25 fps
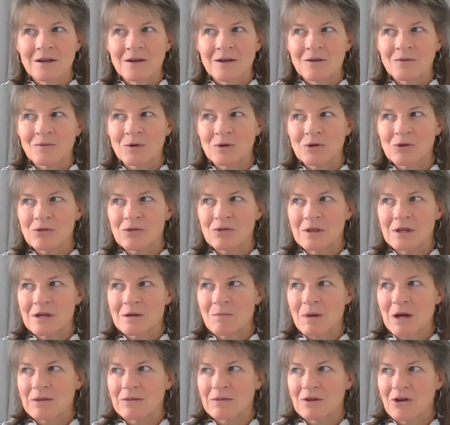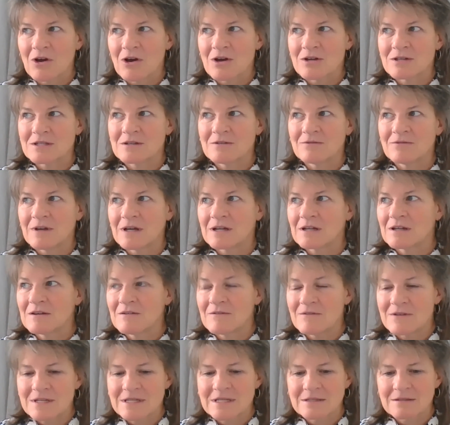when you think about the cost
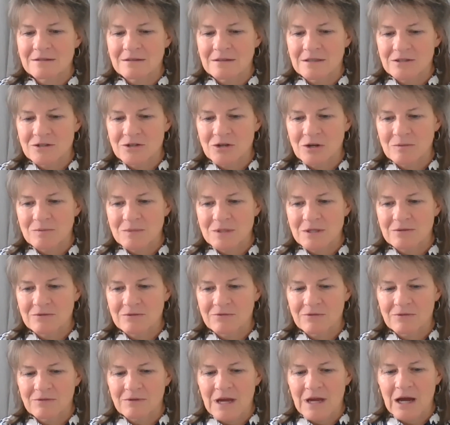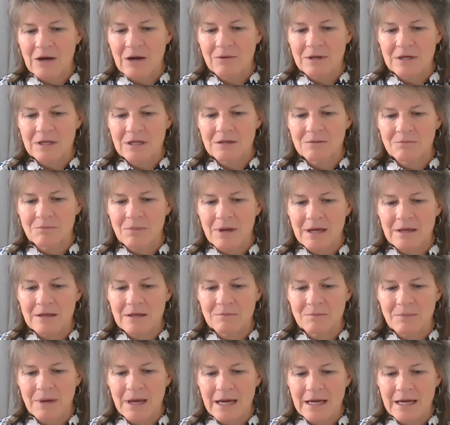effectiveness in terms of how it can
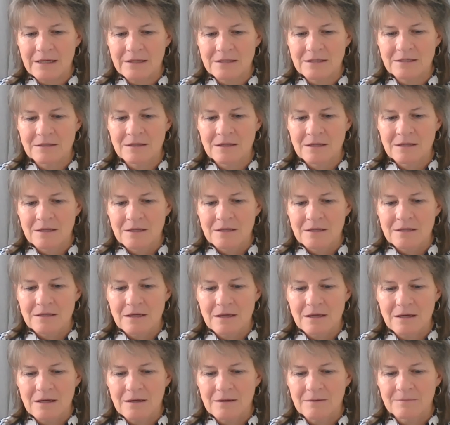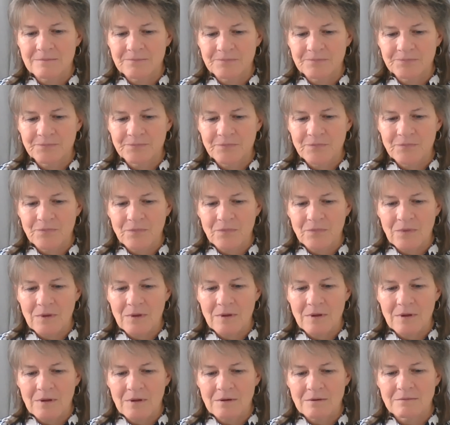impact,
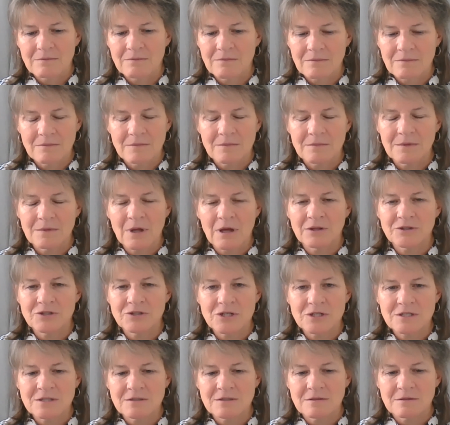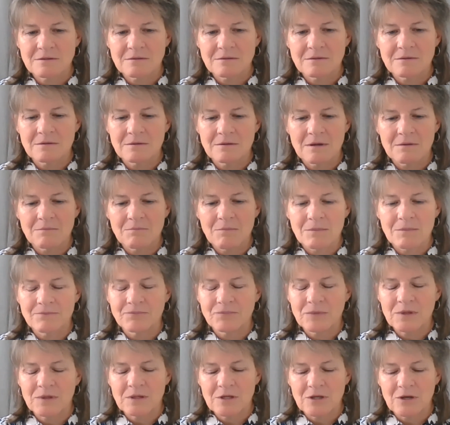not just from
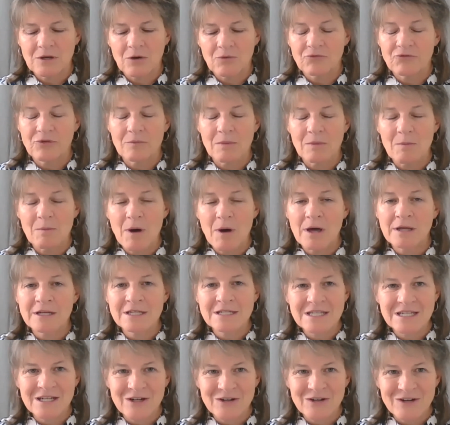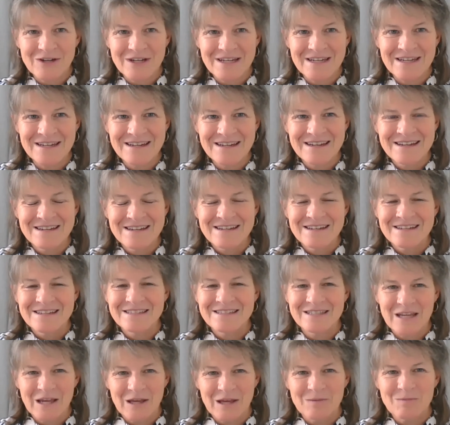a monetary
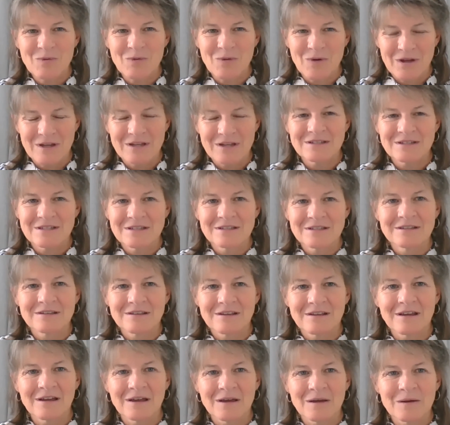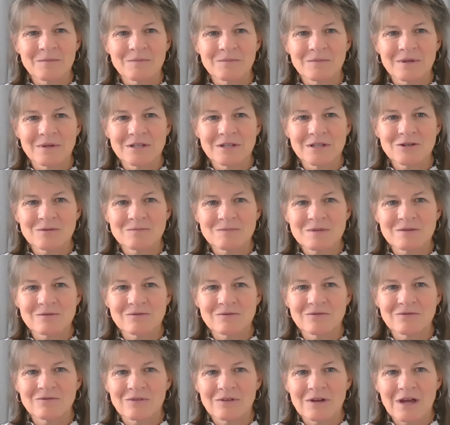standpoint, in terms
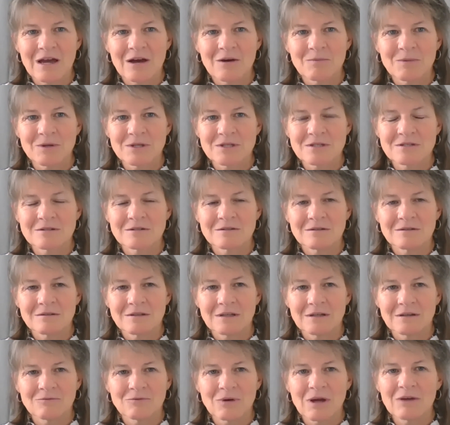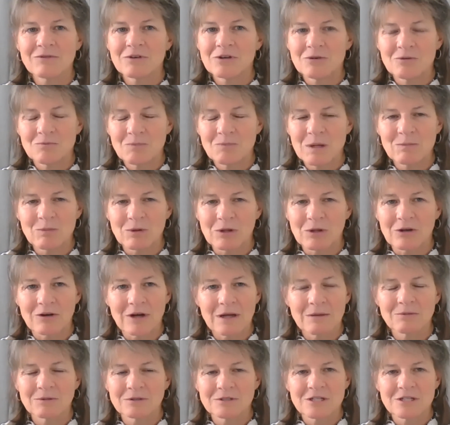of how much revenue people are
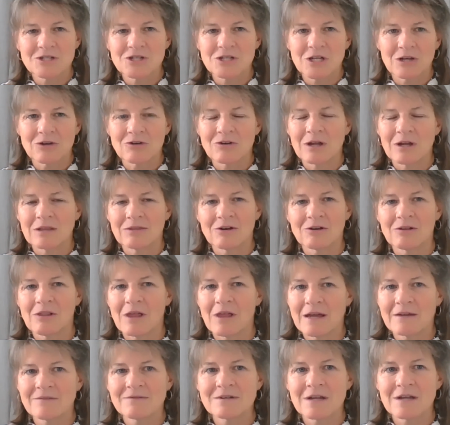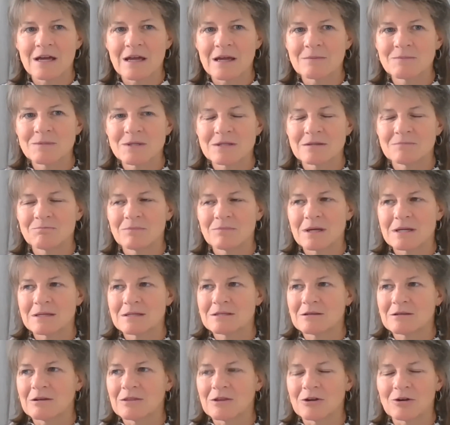able to generate in their lifetimes
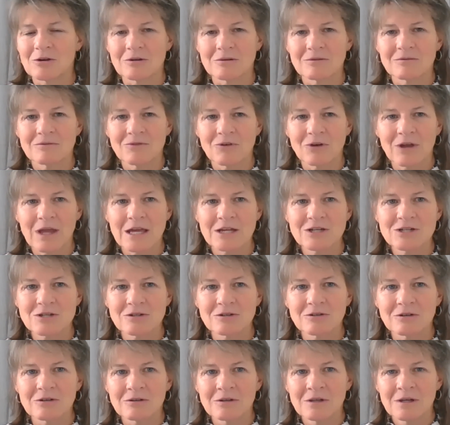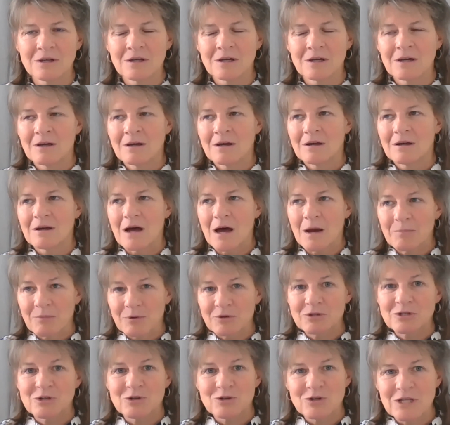based on their vocational
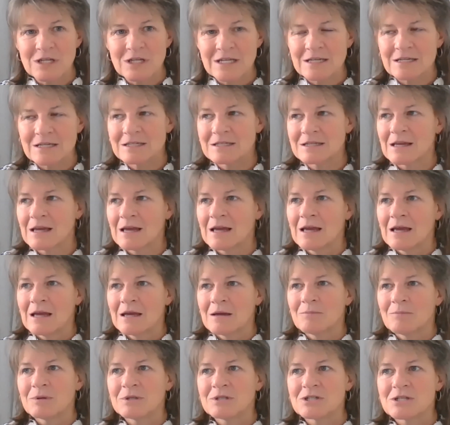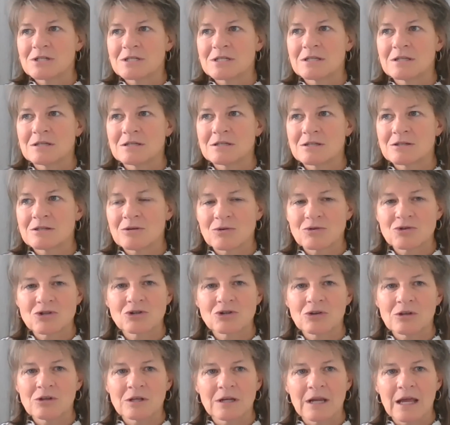opportunities, but just the
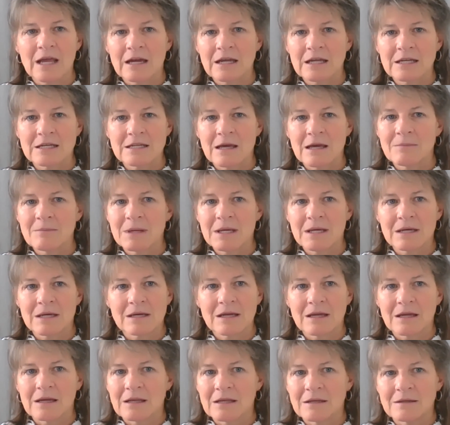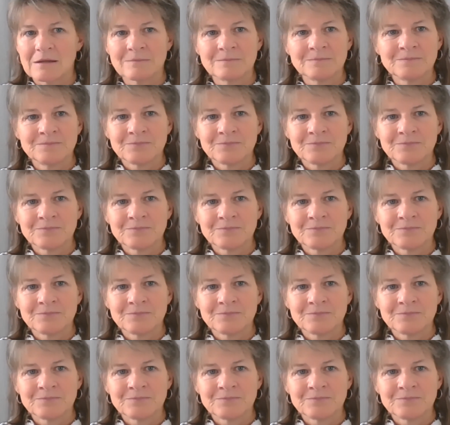social and academic and